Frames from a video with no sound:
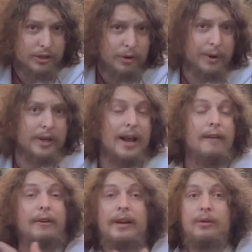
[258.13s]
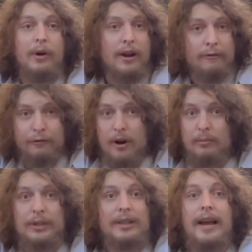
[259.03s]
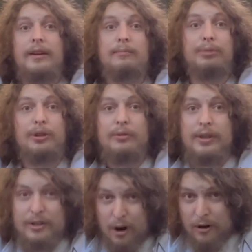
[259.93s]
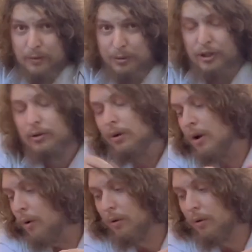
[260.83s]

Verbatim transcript: So we could have anywhere from light blue to dark blue